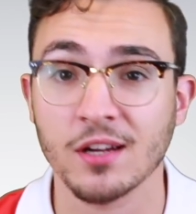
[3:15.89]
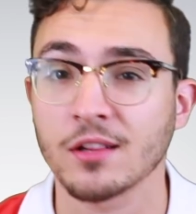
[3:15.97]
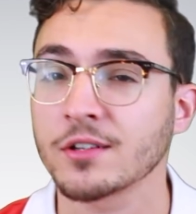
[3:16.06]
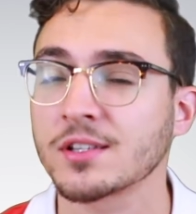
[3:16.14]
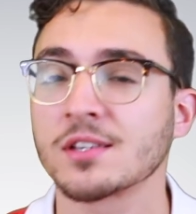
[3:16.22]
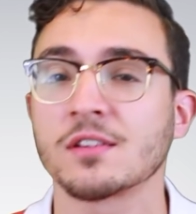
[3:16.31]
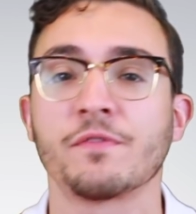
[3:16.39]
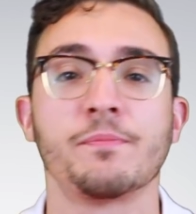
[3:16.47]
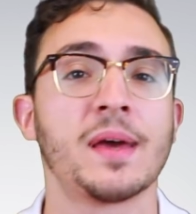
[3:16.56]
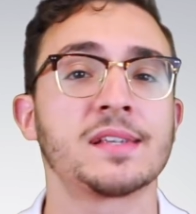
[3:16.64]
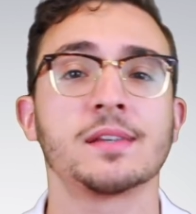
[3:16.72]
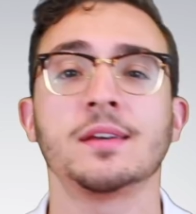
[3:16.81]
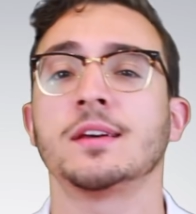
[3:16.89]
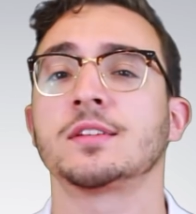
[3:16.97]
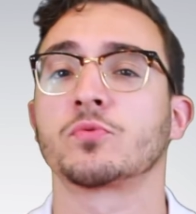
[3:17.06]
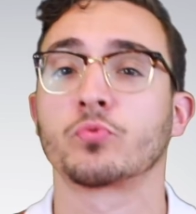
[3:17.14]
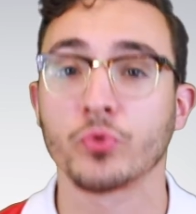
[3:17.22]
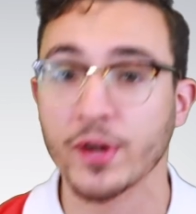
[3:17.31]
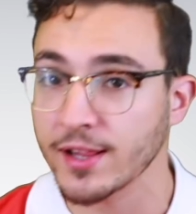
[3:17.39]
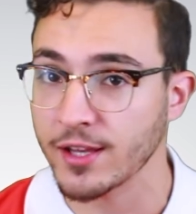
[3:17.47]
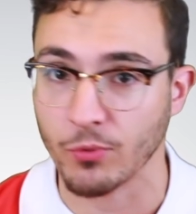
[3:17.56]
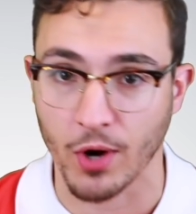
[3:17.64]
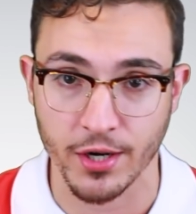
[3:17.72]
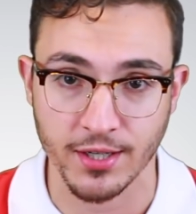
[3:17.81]
and it looks as if Messi is
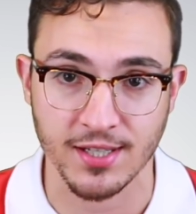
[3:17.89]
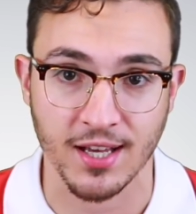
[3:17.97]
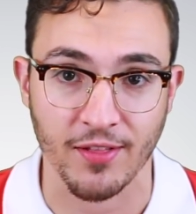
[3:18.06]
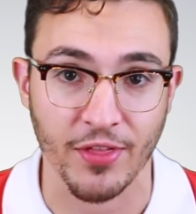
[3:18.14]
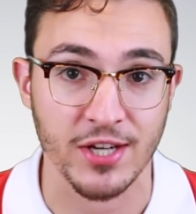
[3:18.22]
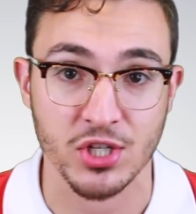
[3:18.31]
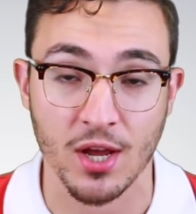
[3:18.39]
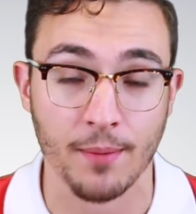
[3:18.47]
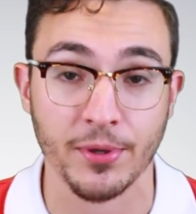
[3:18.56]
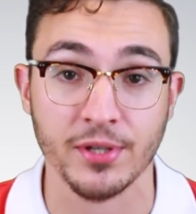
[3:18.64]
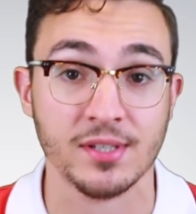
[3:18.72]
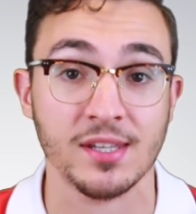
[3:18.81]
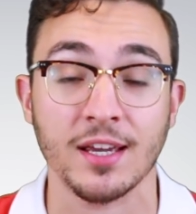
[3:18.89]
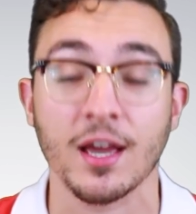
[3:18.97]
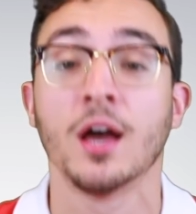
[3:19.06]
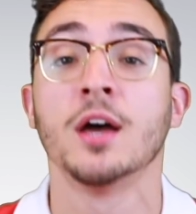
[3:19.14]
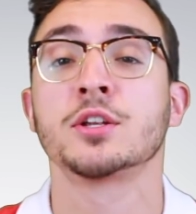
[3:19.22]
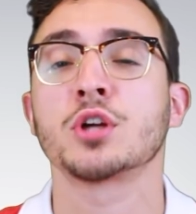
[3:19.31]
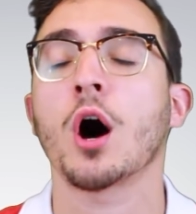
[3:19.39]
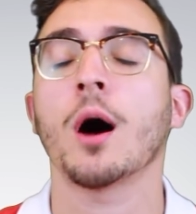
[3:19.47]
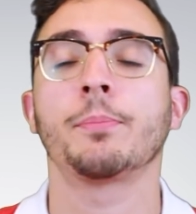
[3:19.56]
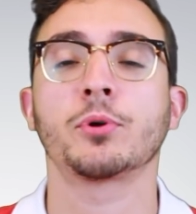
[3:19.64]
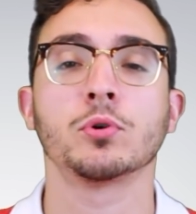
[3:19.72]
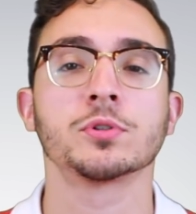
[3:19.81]
really wanting to cut that Champions League
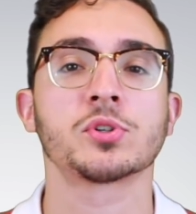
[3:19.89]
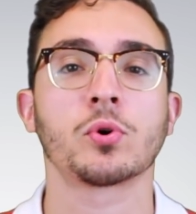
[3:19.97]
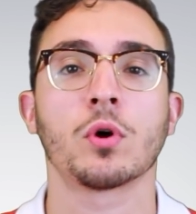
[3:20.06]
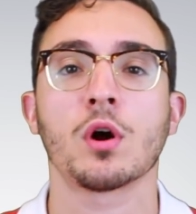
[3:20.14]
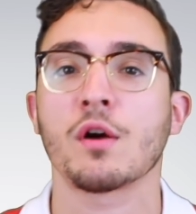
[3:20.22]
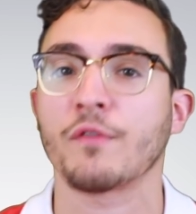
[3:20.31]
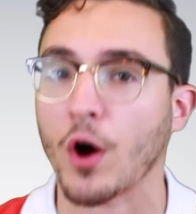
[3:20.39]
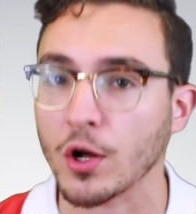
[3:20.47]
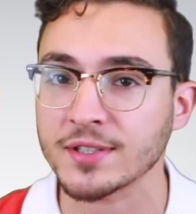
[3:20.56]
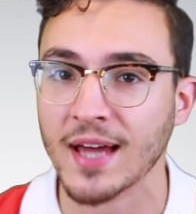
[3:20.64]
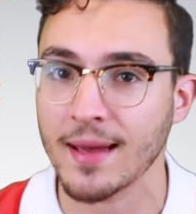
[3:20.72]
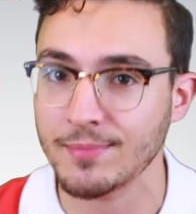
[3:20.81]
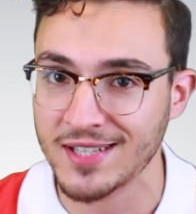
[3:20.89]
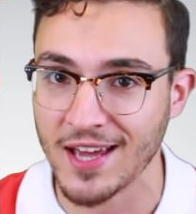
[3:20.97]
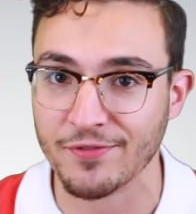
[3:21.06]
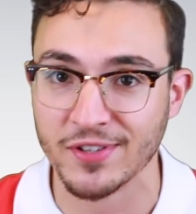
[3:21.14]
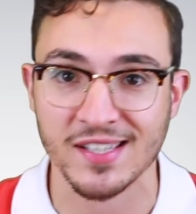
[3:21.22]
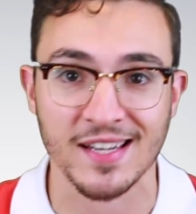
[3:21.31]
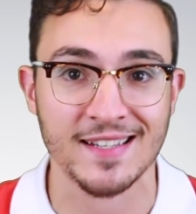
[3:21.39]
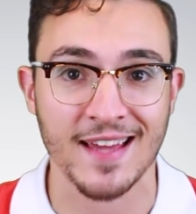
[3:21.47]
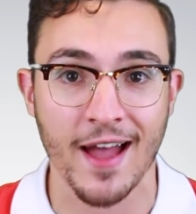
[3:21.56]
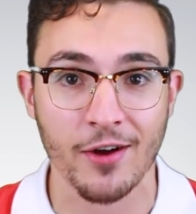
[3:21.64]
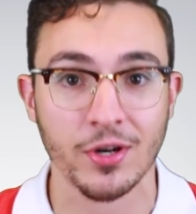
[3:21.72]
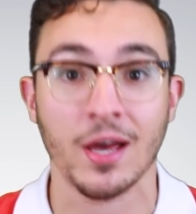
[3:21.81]
top goal scorer of all time deficit
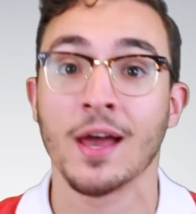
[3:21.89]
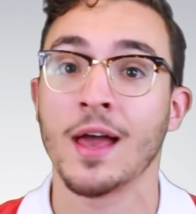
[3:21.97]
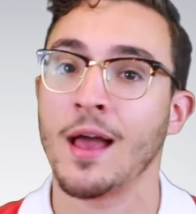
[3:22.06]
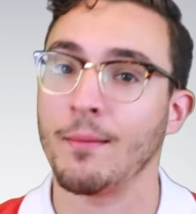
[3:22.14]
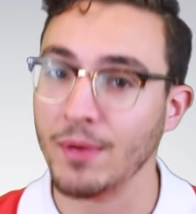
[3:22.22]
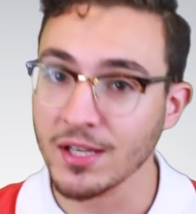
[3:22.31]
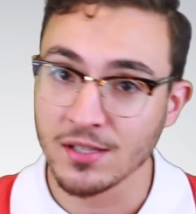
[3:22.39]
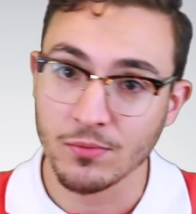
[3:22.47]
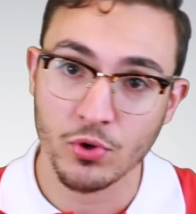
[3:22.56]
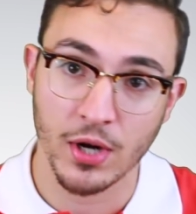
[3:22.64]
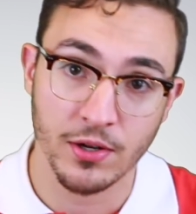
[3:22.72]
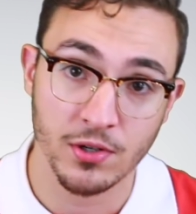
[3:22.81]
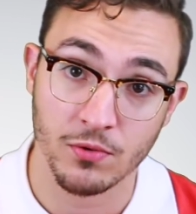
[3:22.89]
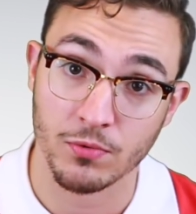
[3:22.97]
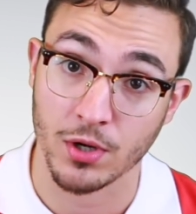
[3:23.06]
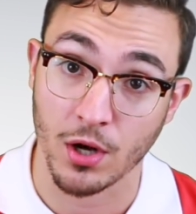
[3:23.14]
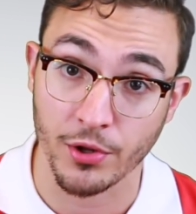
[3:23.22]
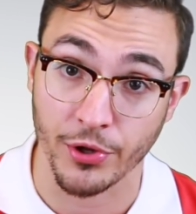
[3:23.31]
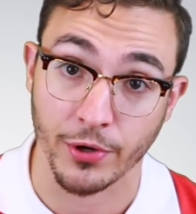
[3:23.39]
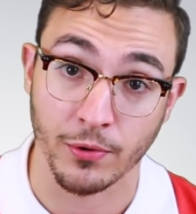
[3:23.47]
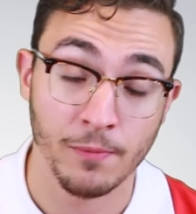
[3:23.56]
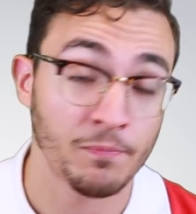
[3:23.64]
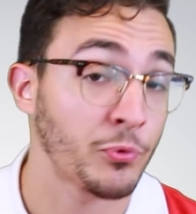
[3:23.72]
down and make some ground on Ronaldo.